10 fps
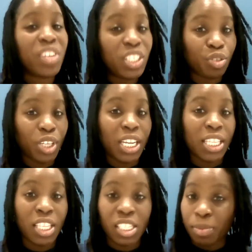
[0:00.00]

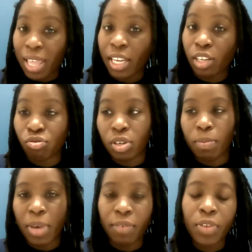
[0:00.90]
featuring this Black History
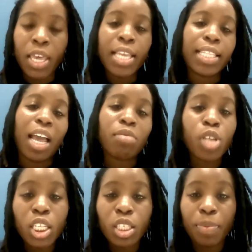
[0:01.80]
Month. Now, I've
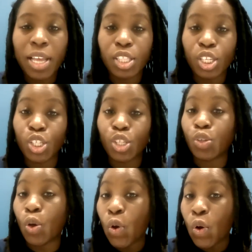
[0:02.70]
talked about this
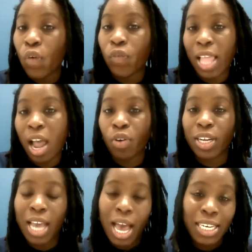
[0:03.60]
Soul
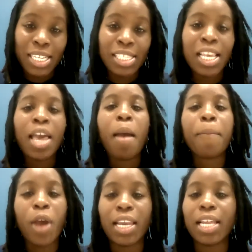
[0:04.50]
Flower Goddess
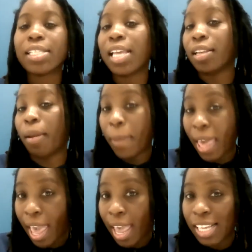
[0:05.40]
products in the
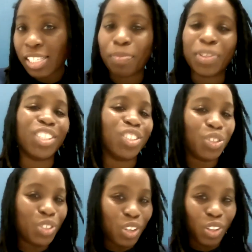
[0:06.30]
past, but did
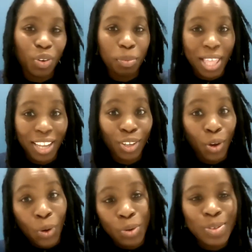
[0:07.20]
you know they're Black
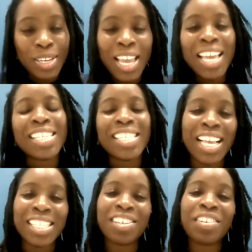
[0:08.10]
owned?
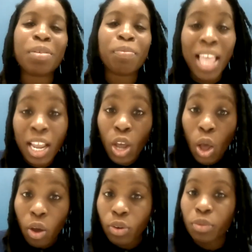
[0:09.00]
Yes, they're a Black
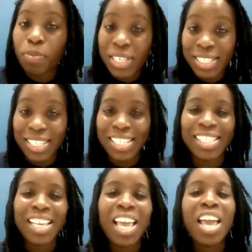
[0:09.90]
owned
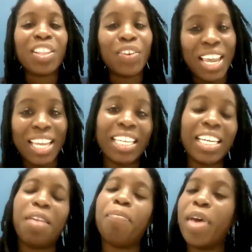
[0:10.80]
business
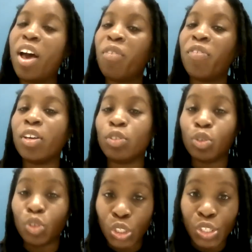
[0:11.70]
located in Belleville,
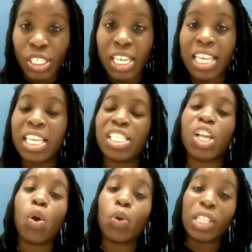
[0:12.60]
New Jersey. It's a
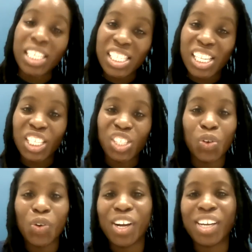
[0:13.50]
holistic
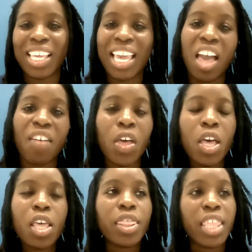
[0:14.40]
store. They have
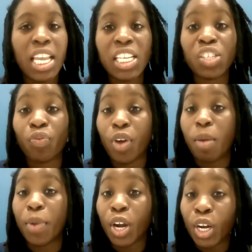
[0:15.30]
things
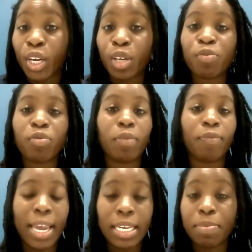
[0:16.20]
from herbs, from
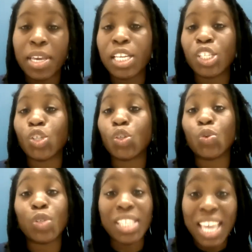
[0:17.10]
vitamins,
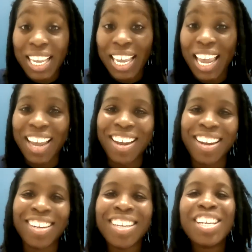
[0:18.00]
to
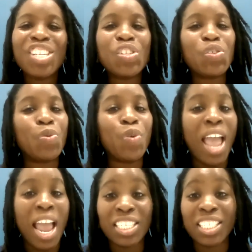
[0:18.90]
skincare, to
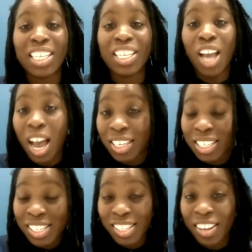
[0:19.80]
actually
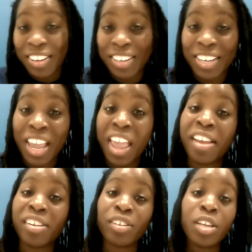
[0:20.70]
Yanni's there.
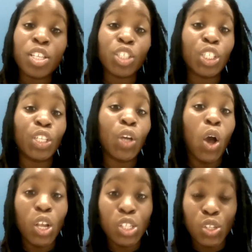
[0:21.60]
And she
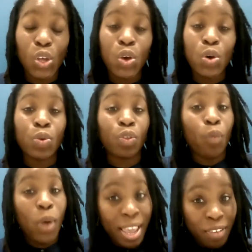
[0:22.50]
also, the
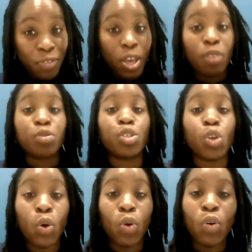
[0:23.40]
wife of
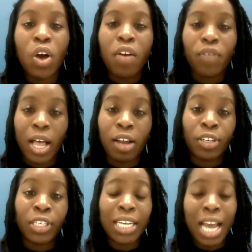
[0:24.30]
Soul
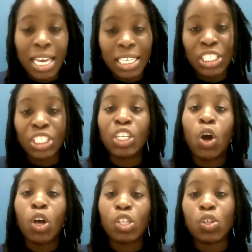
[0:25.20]
Flower Goddess, she
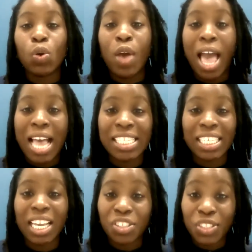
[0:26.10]
also has a
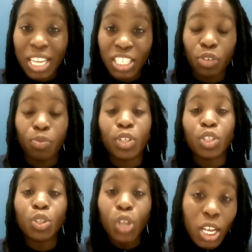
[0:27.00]
consultation where
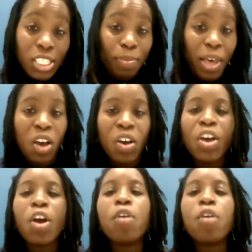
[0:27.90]
she talks about